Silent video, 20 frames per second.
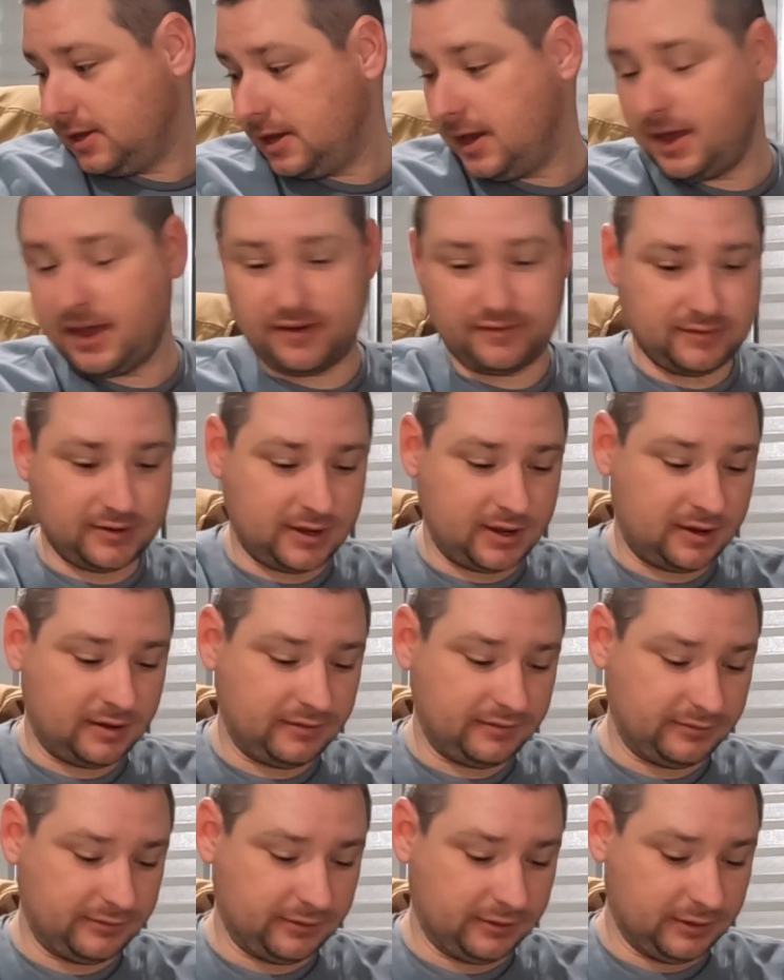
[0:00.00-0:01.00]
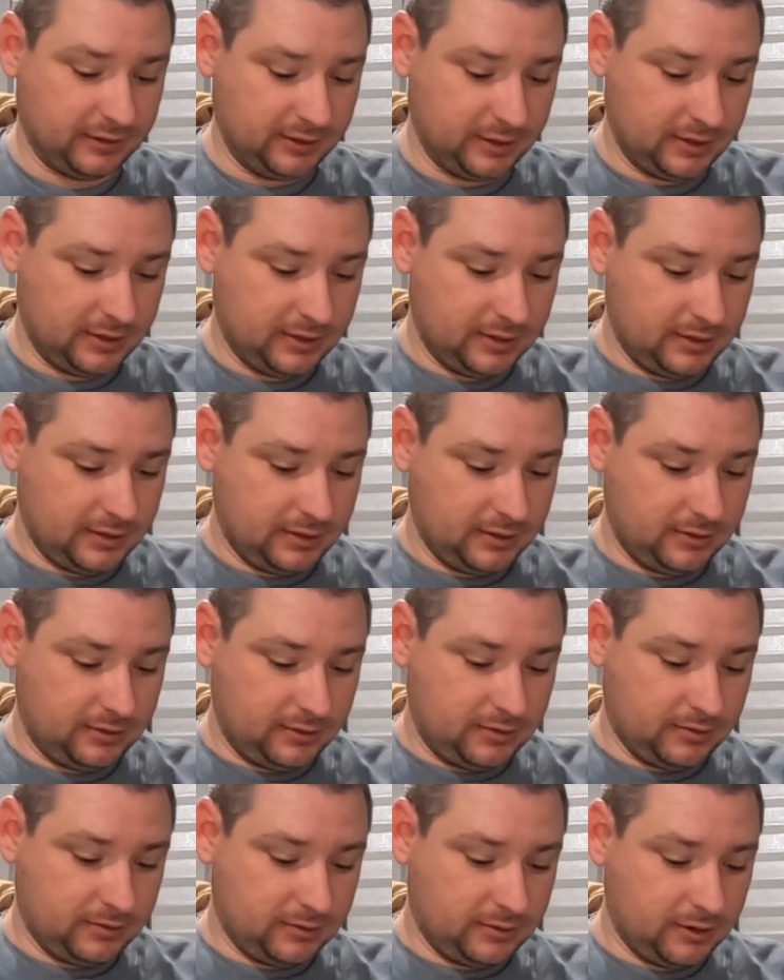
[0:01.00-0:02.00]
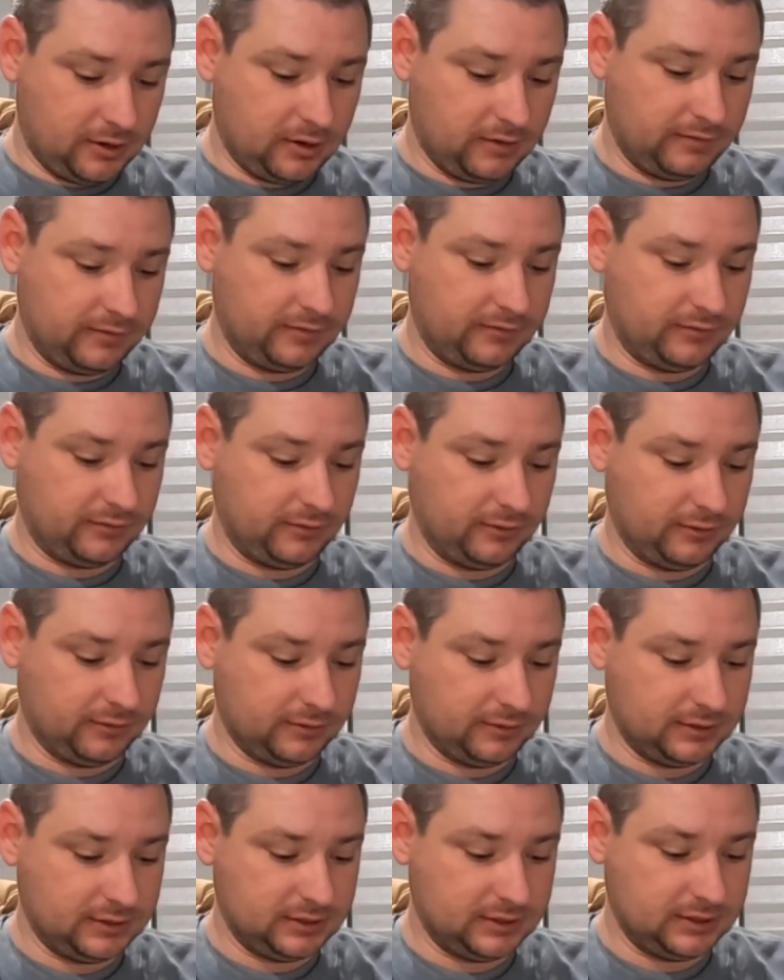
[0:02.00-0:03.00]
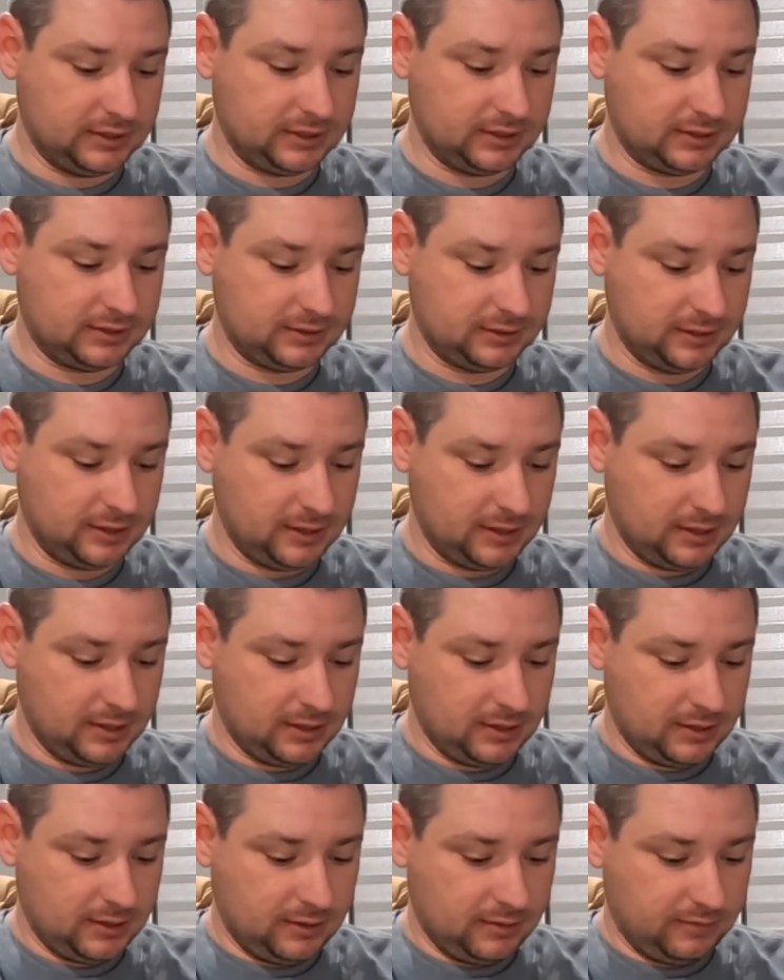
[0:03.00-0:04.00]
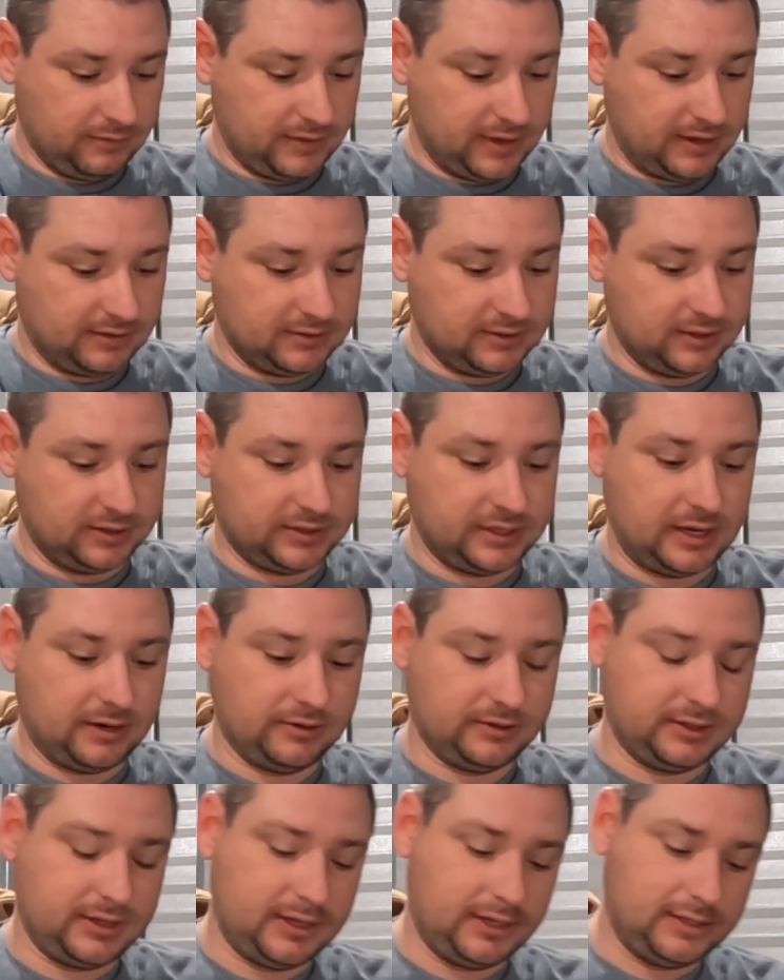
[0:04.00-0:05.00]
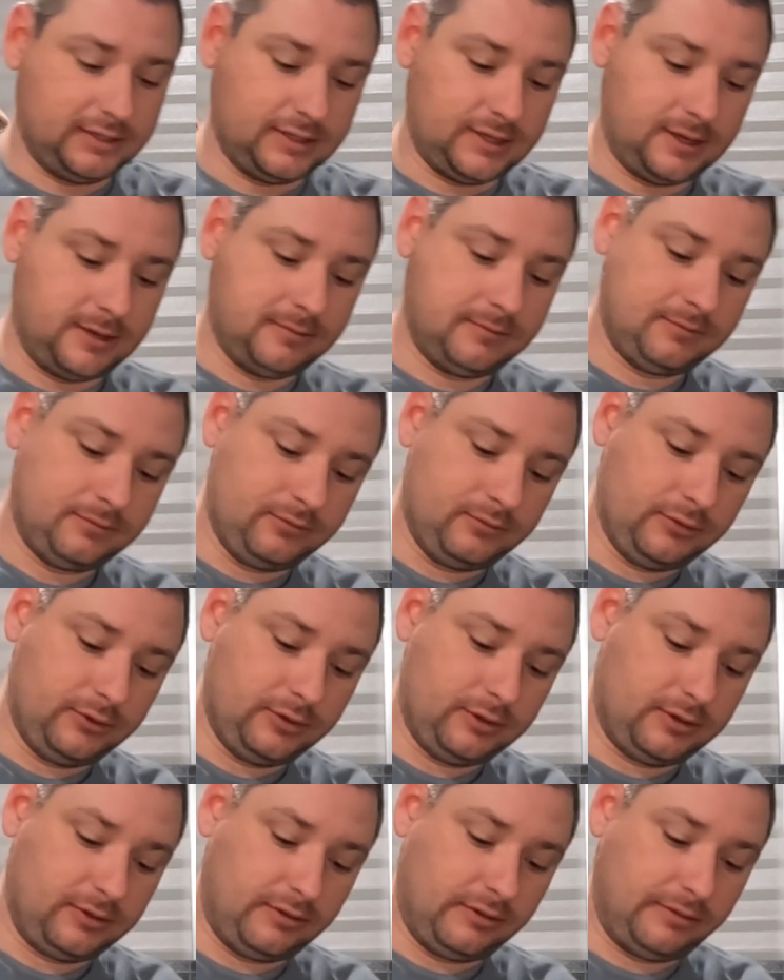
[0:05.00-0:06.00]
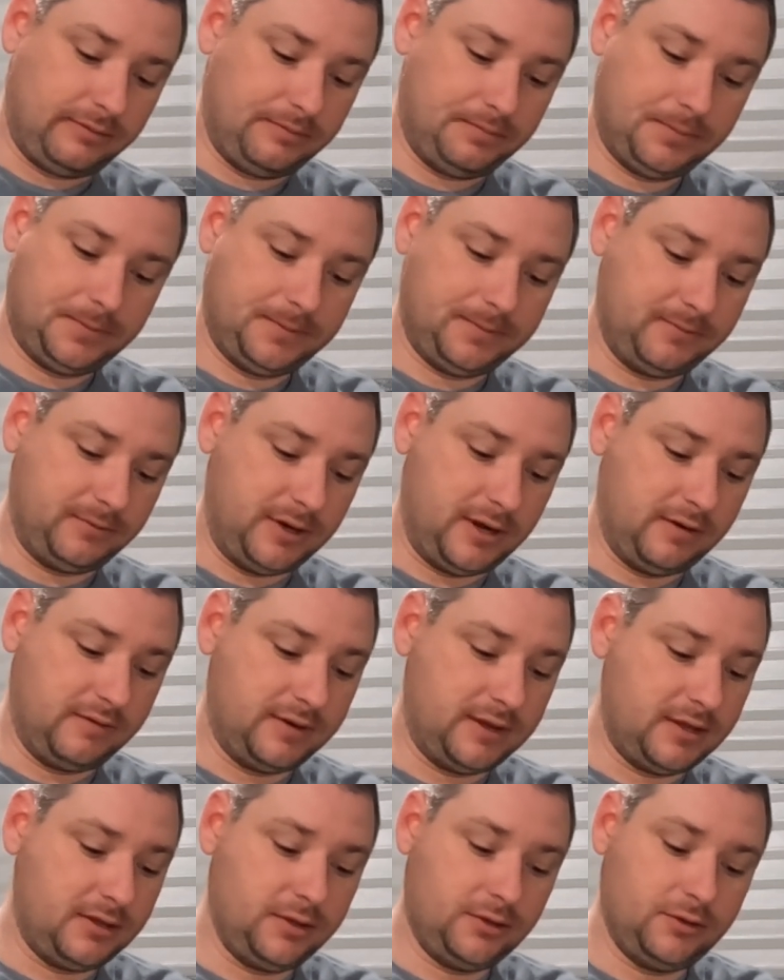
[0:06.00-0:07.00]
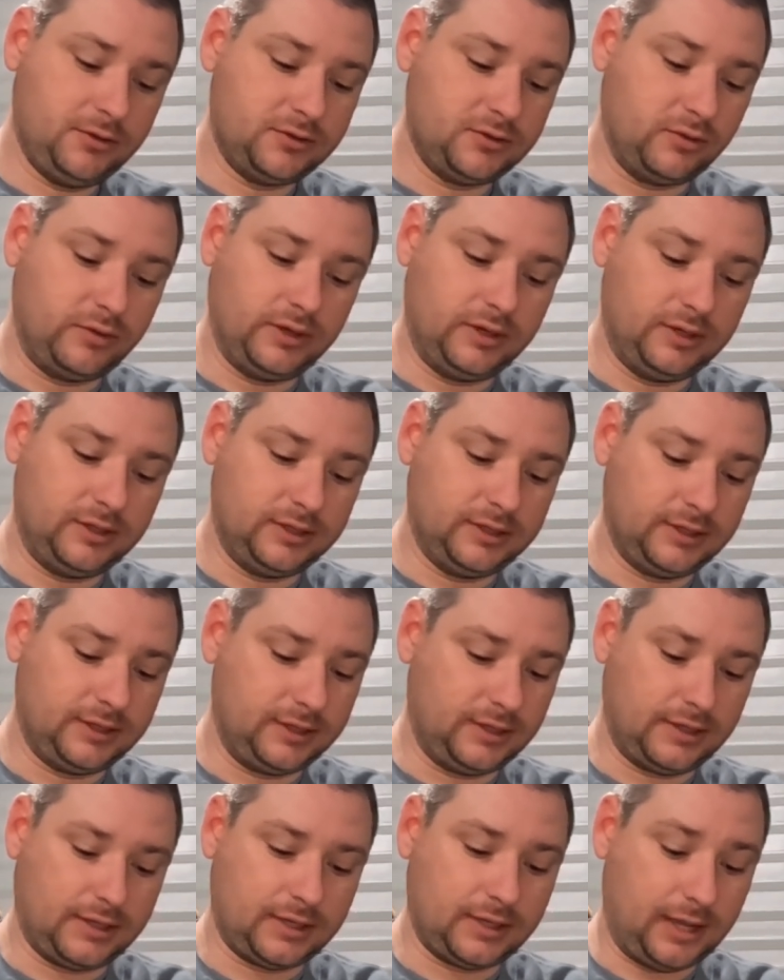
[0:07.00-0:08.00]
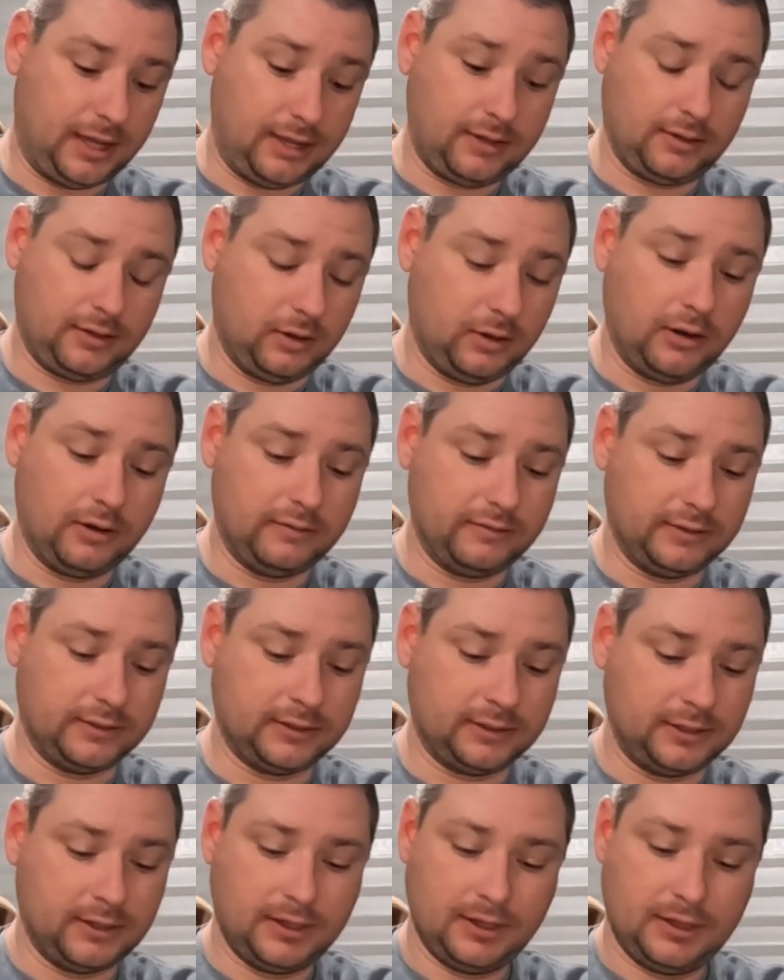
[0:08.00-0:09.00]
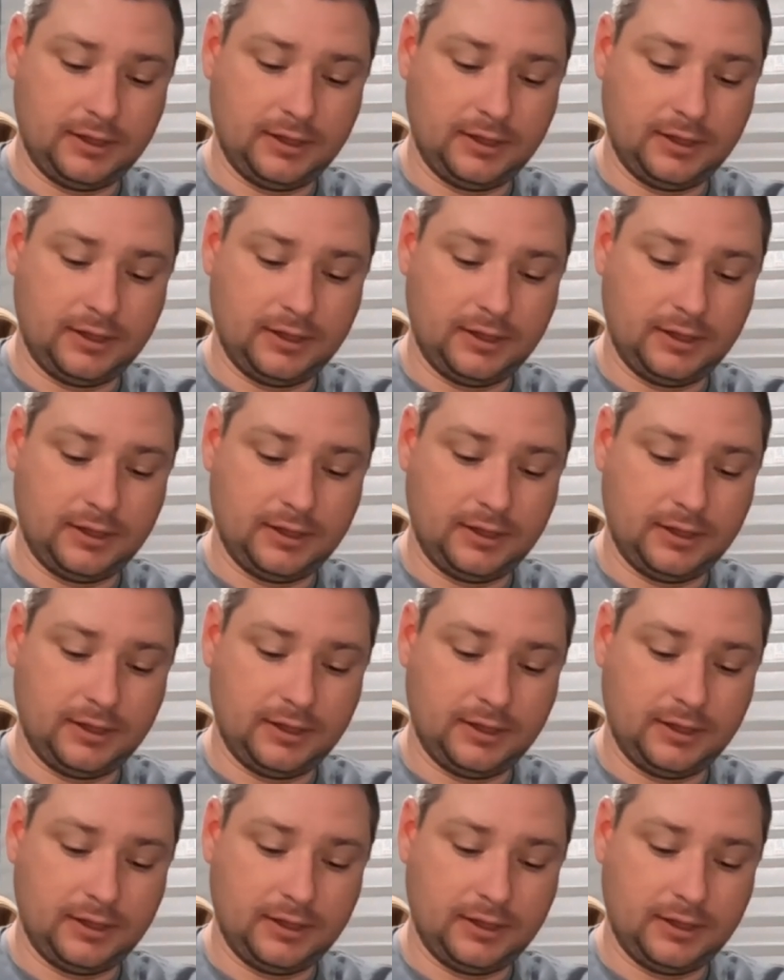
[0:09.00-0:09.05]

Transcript: have now for, you know, carving for 5-6 hours at a time. But for everyday use, whittling and carving,